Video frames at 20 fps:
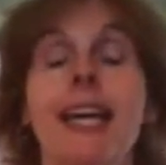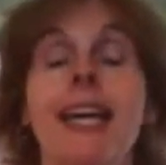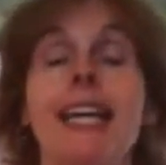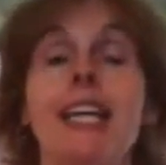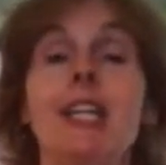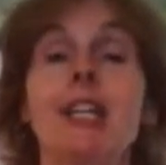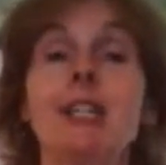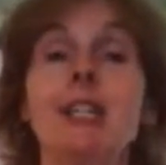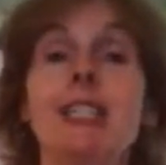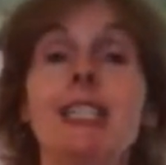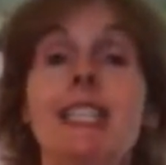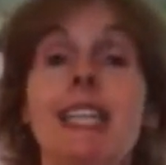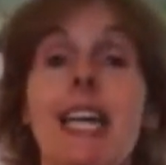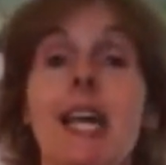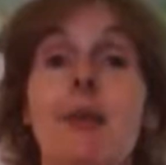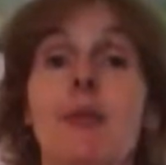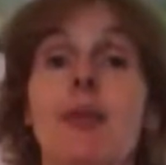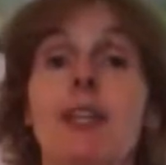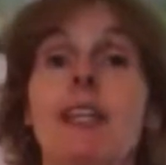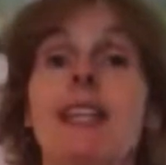here
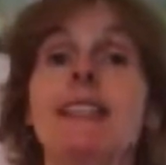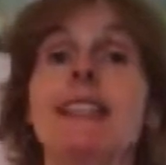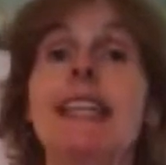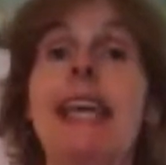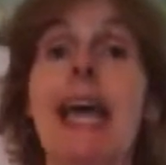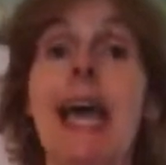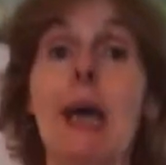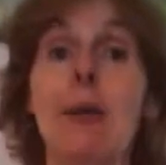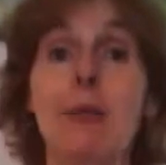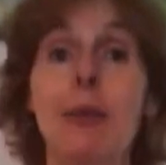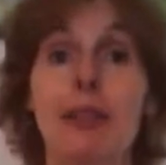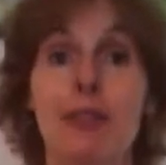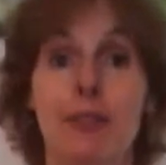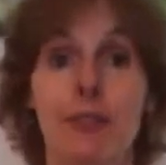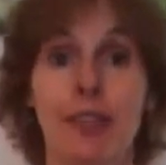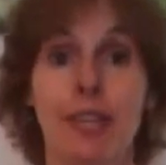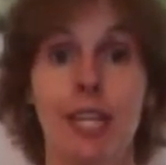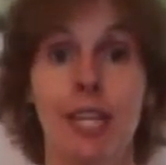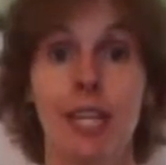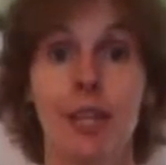today with a
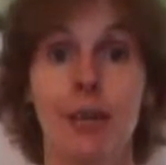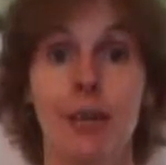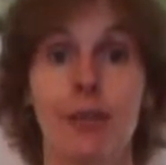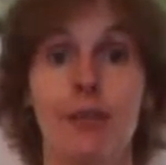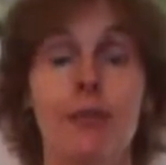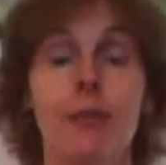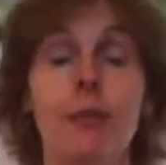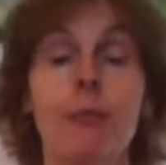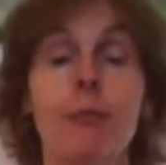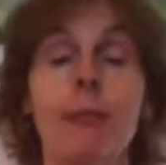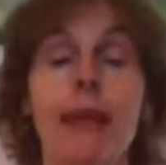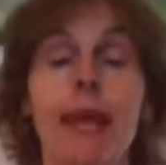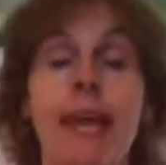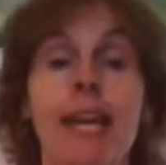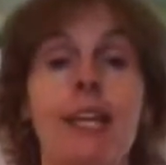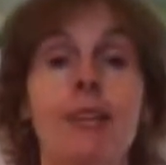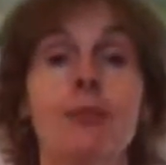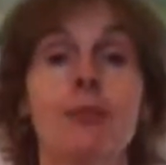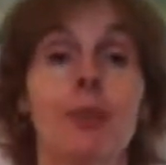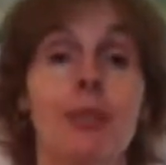tapping video for
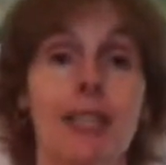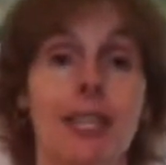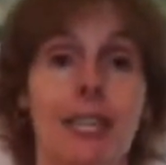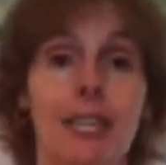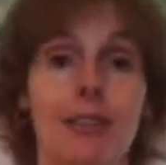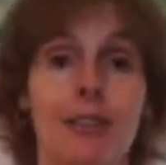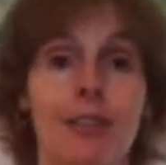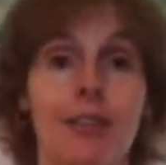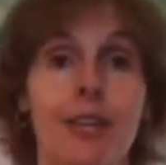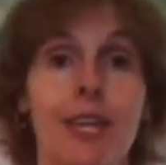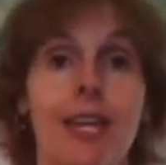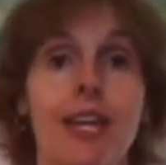pain relief.